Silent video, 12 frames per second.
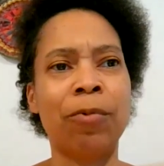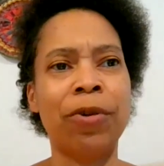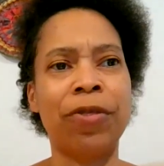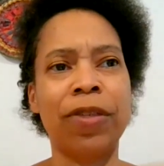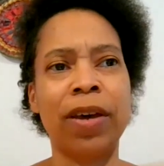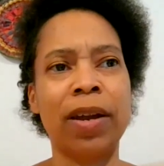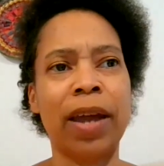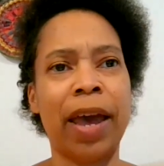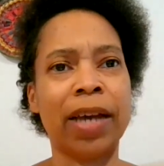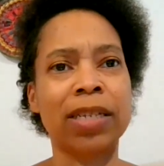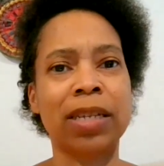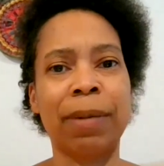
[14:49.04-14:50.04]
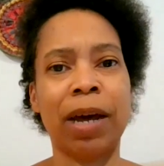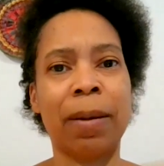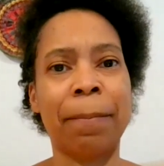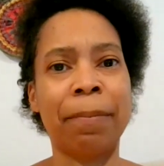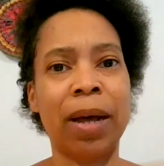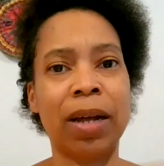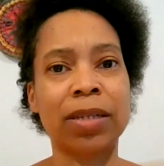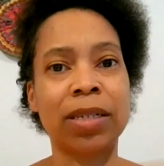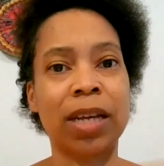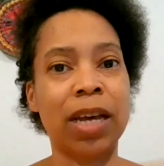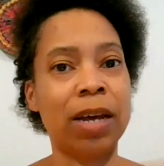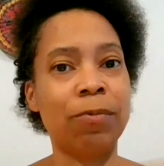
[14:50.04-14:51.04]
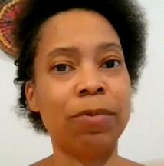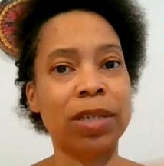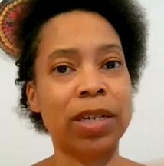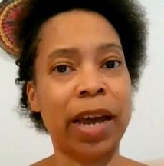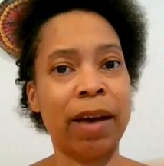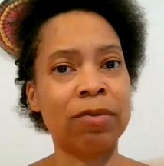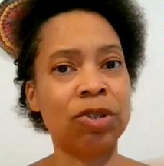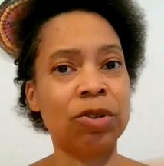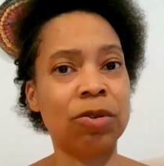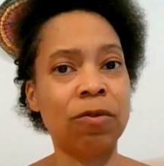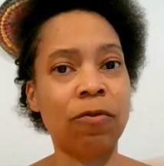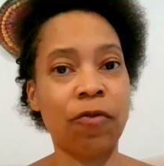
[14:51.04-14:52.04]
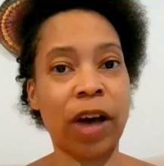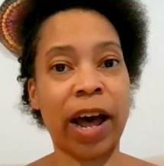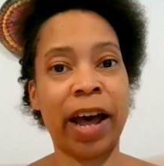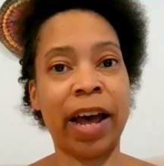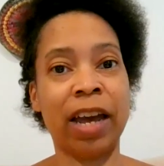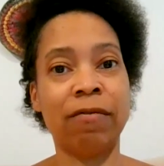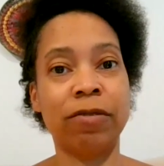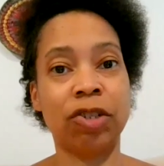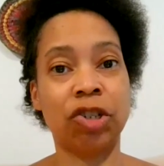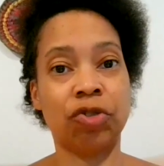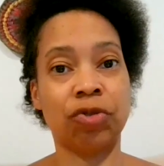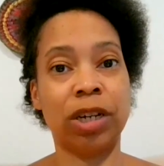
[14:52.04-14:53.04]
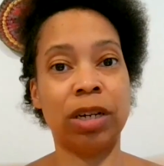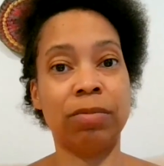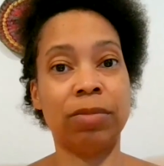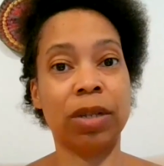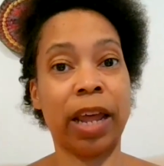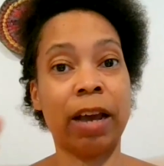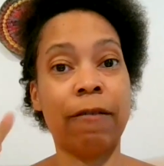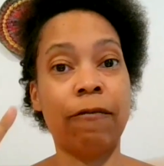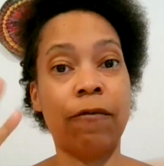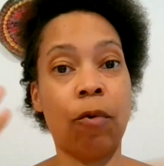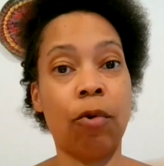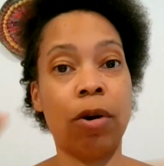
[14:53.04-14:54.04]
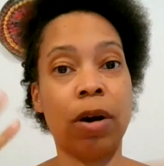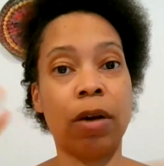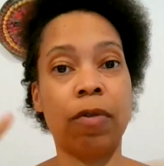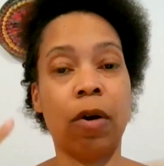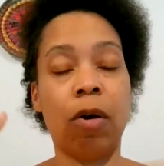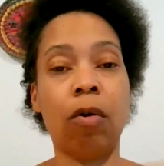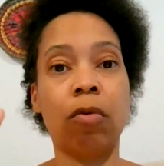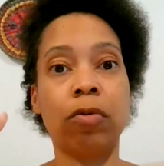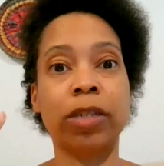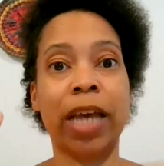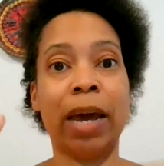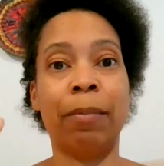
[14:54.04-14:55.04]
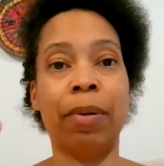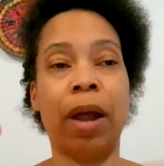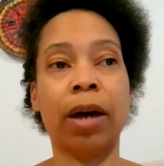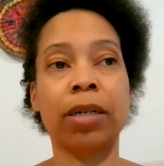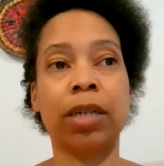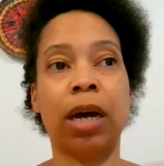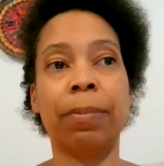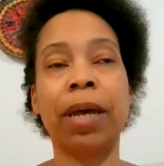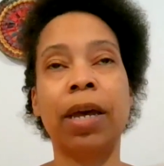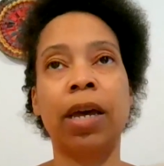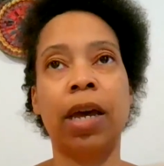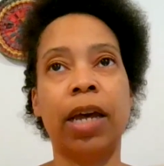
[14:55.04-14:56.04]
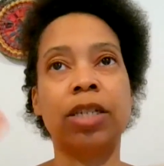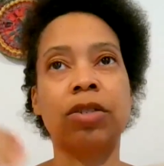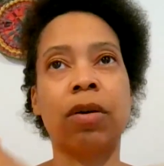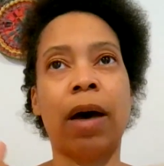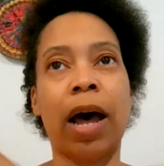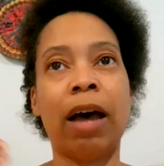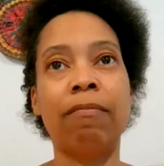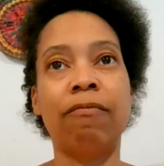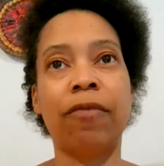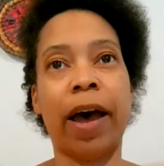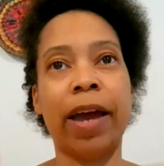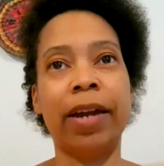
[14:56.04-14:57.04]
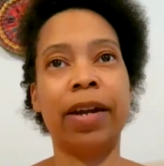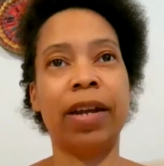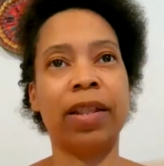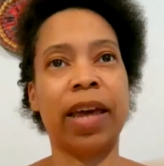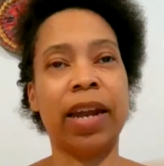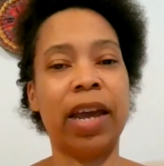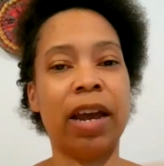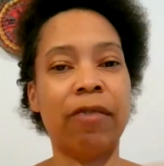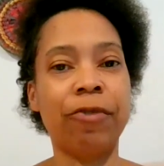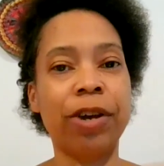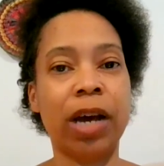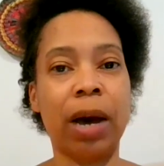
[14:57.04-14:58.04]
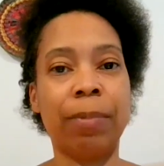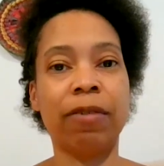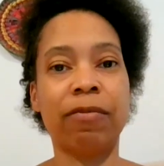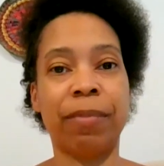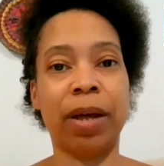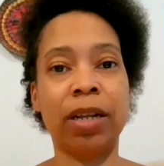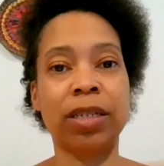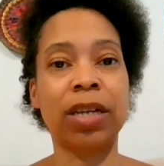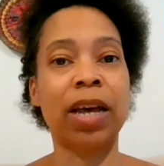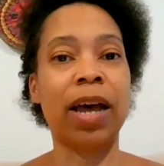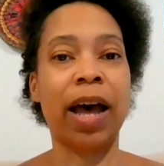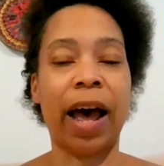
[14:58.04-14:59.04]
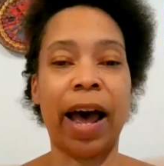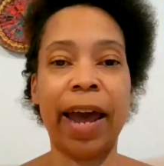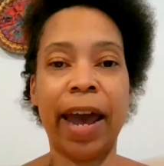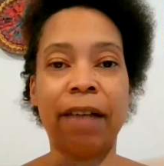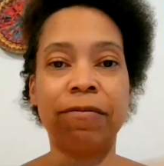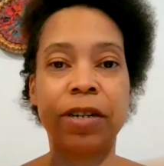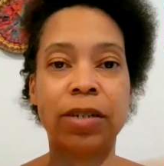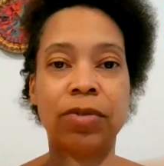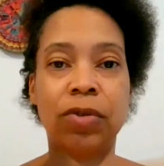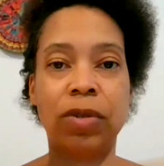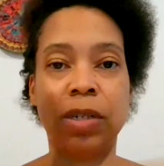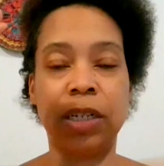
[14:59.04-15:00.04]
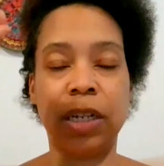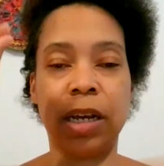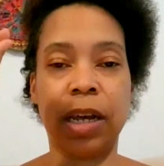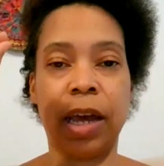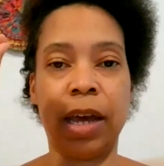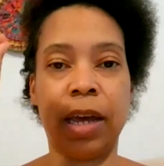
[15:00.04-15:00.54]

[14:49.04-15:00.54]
within X amount of months, it was down to 5 streams. Like 4 of the holes had blocked up. And so I'm finding that every couple of months, I have to stick